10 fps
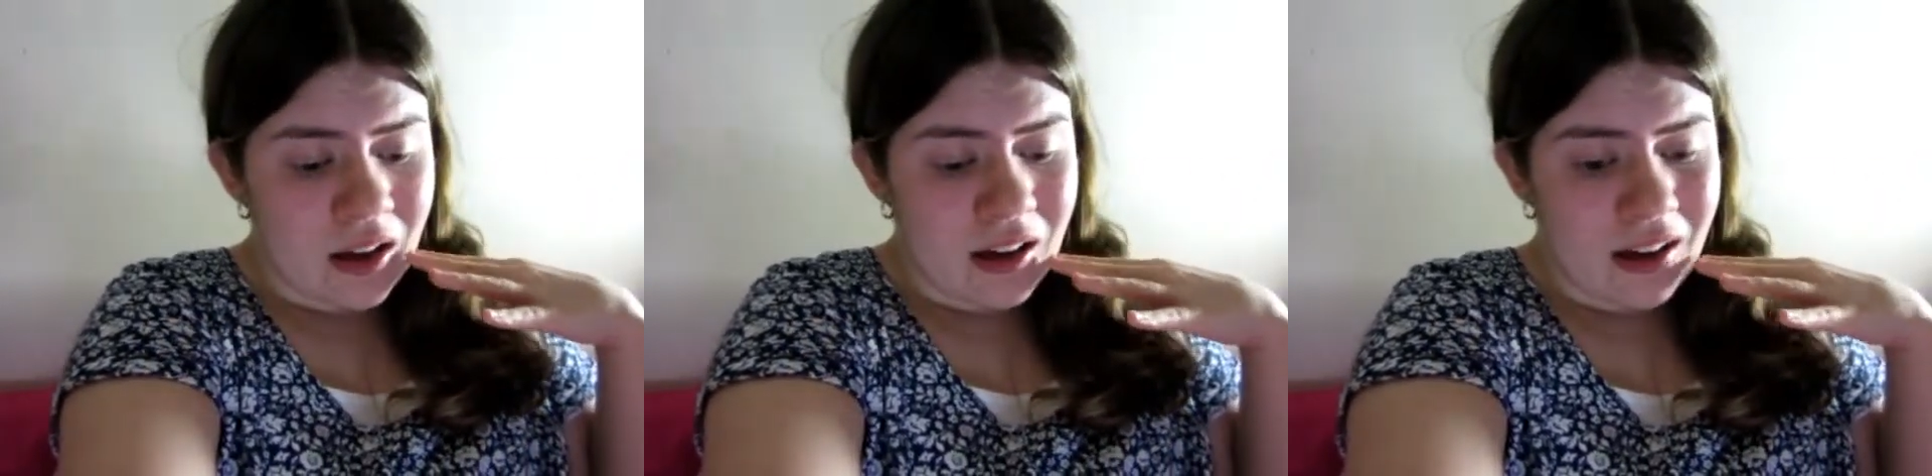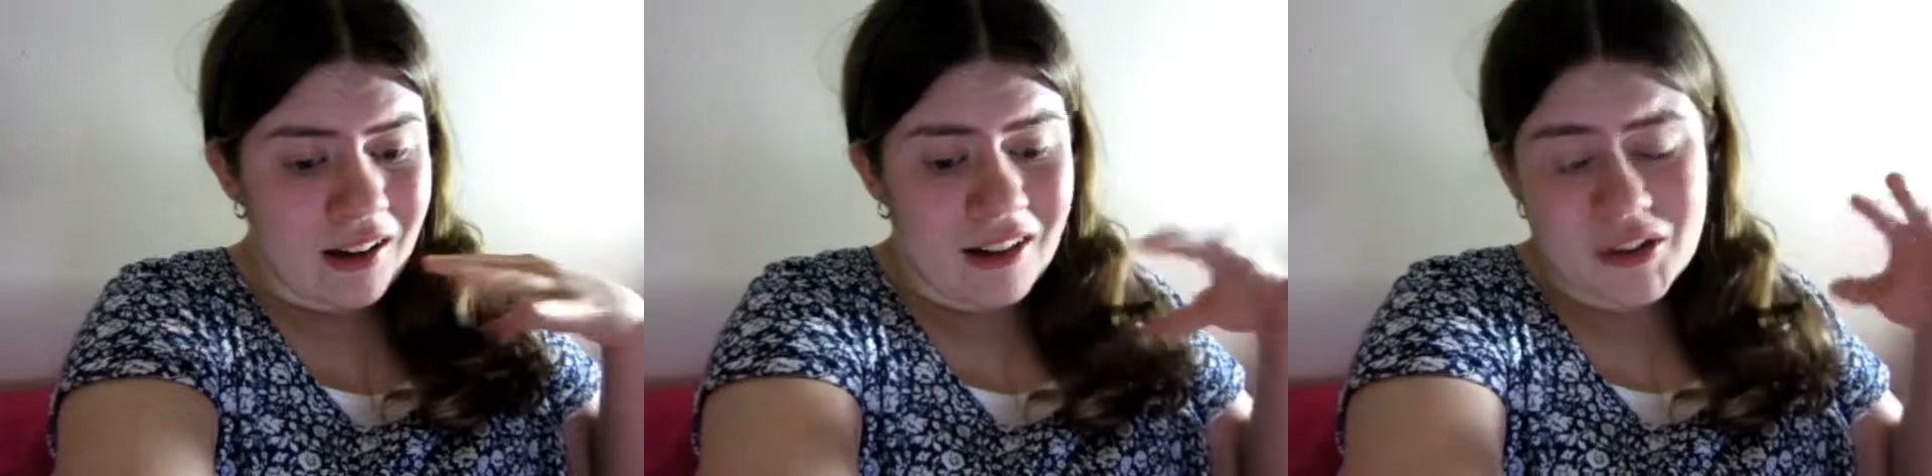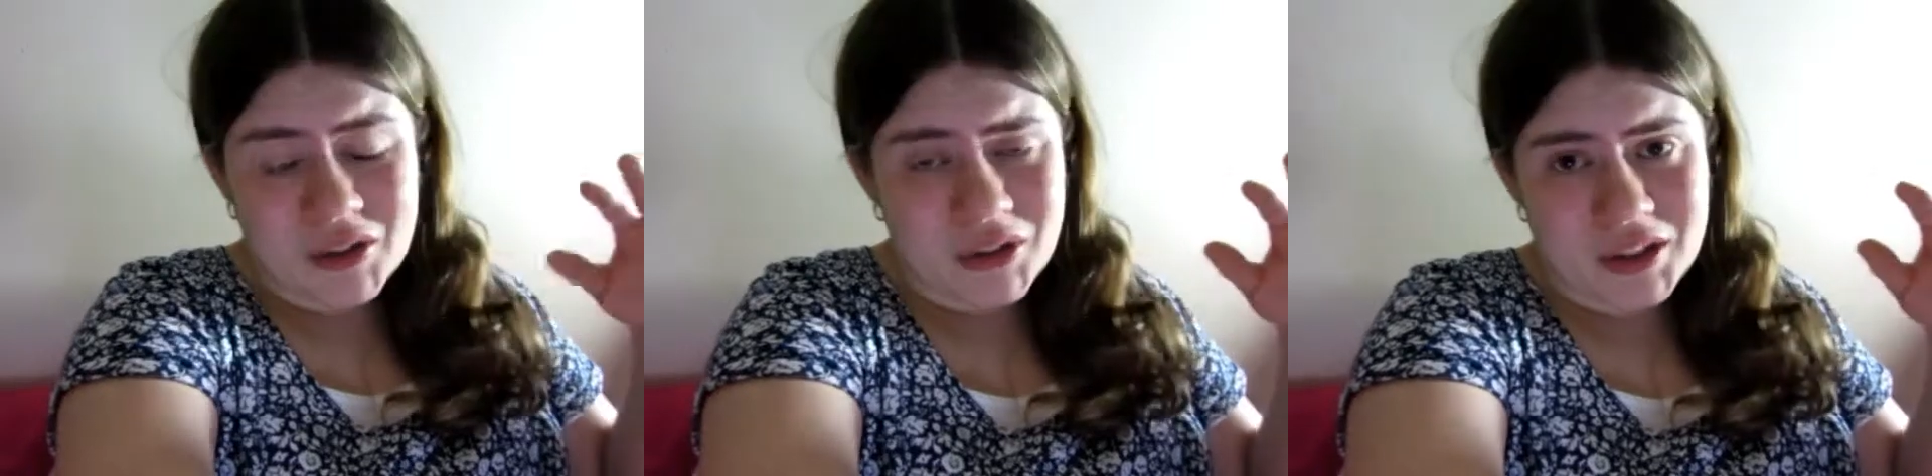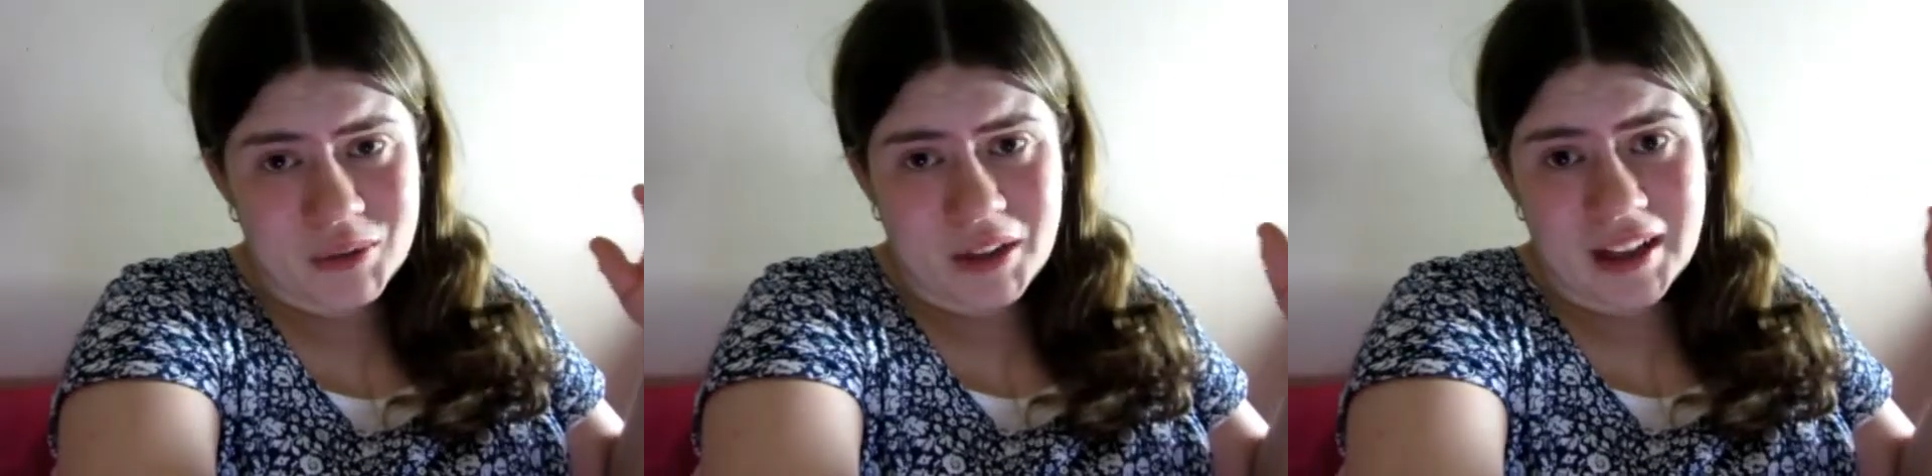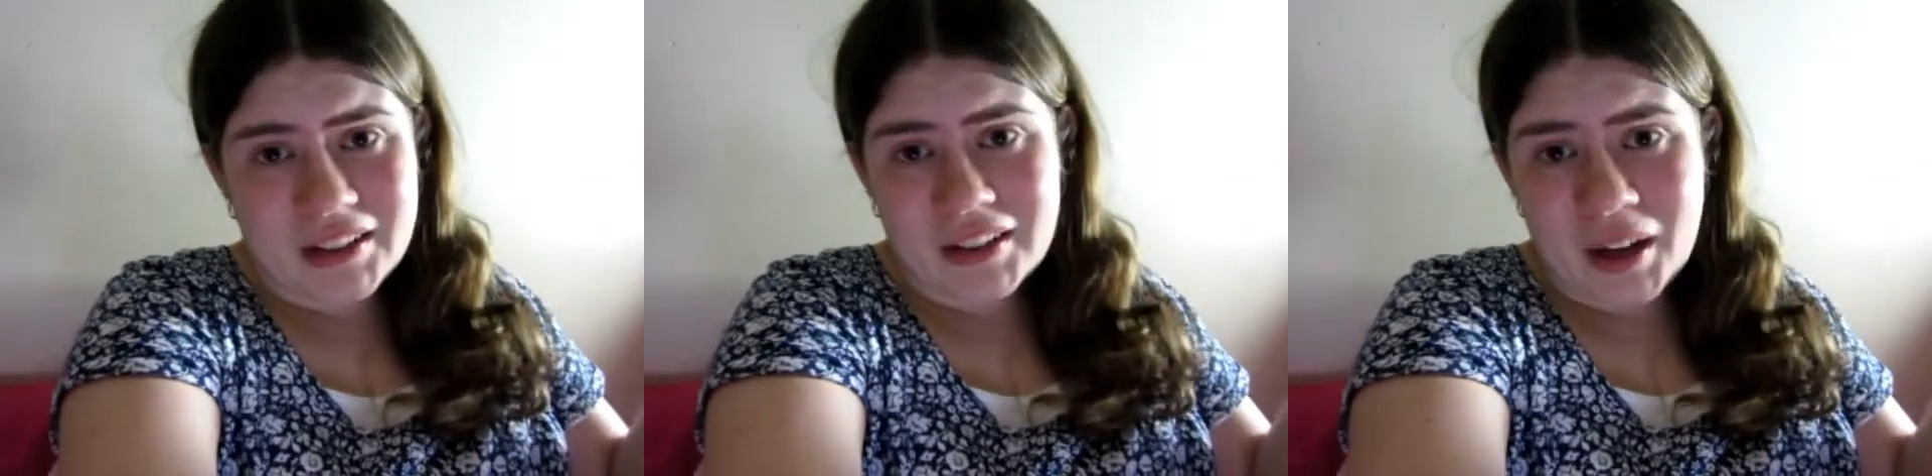uh, and that was the reason
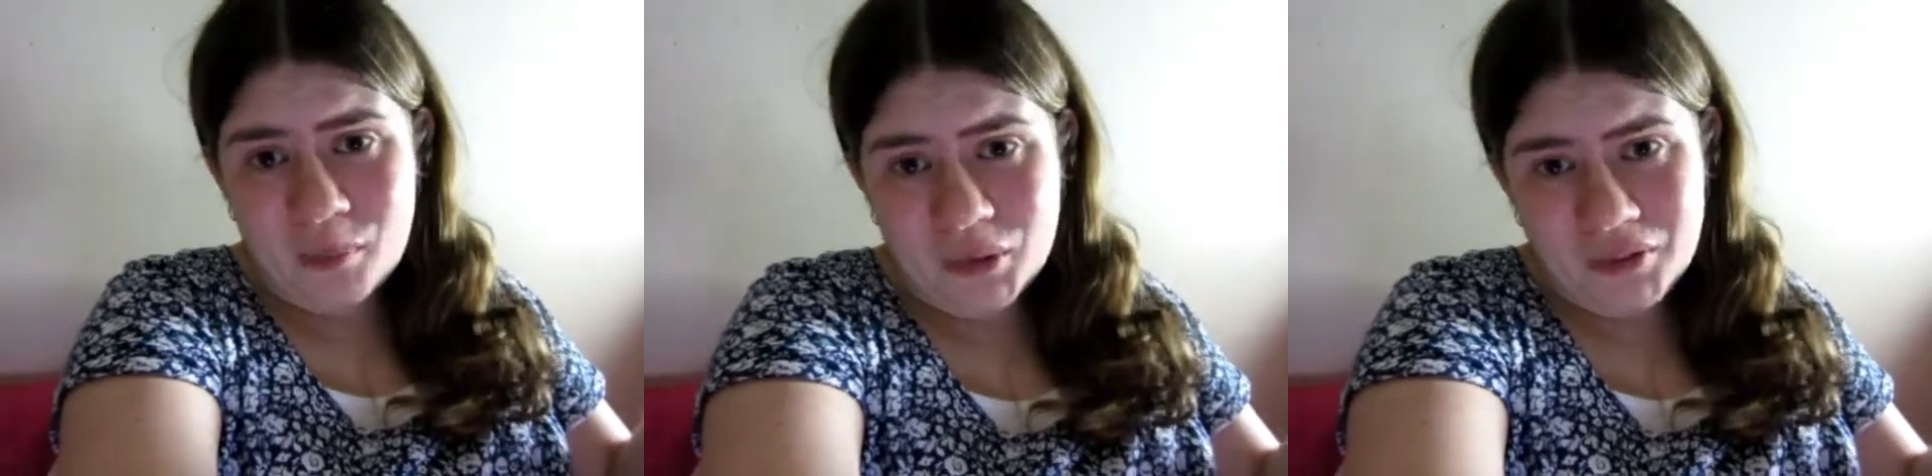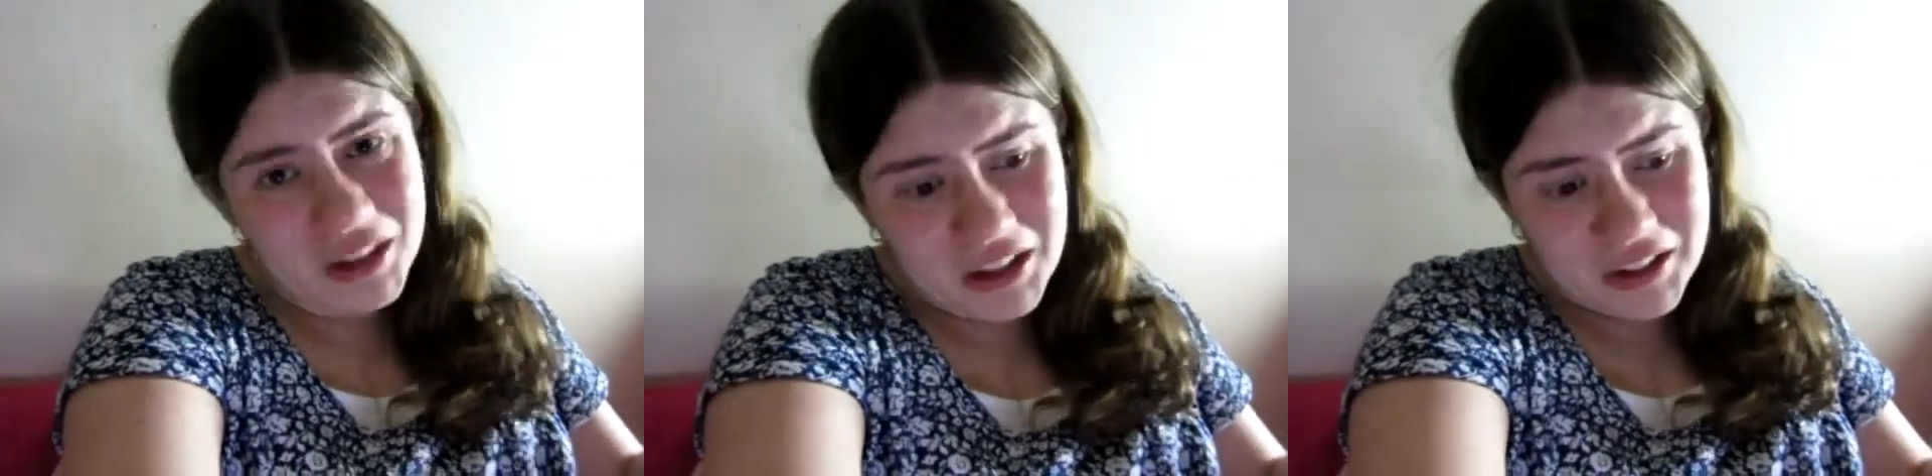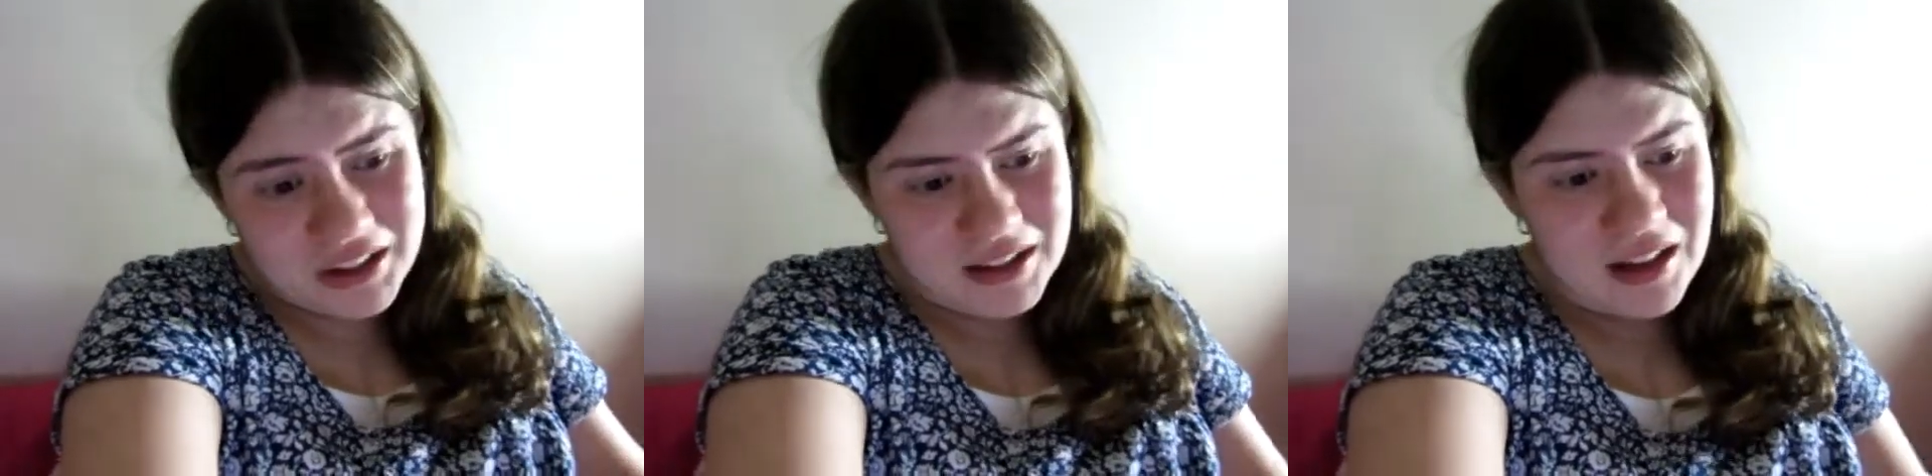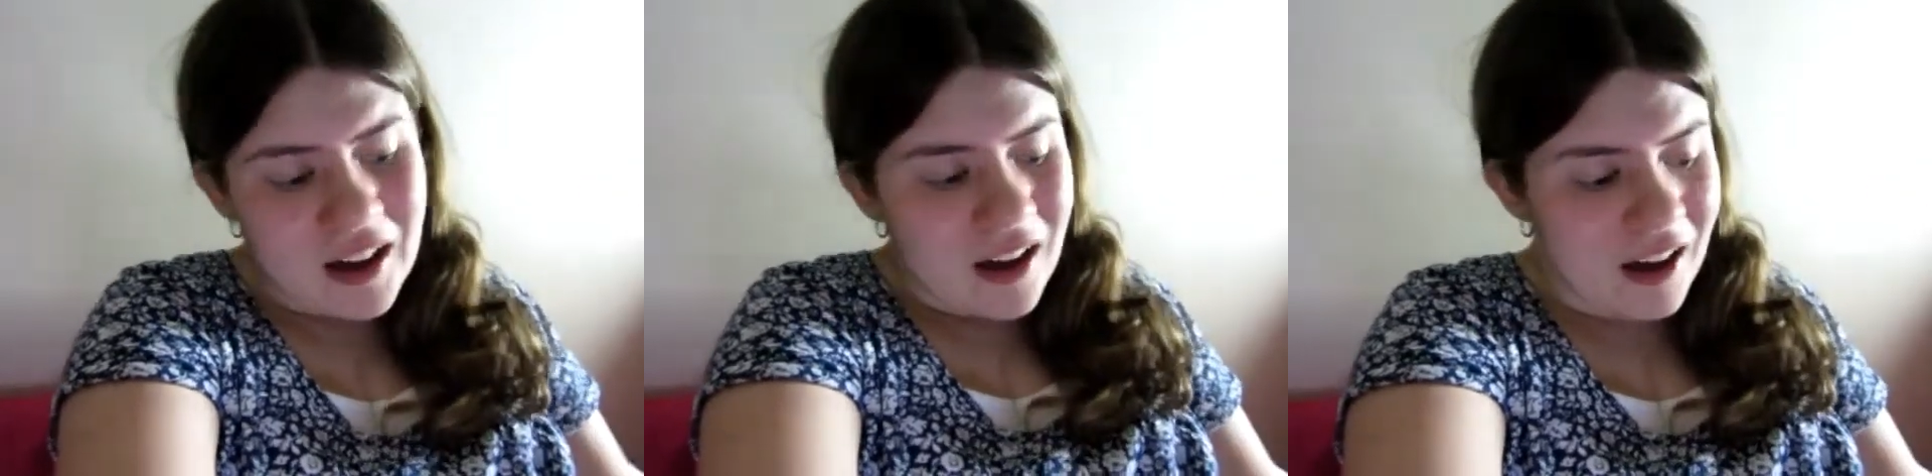why I couldn't upload videos.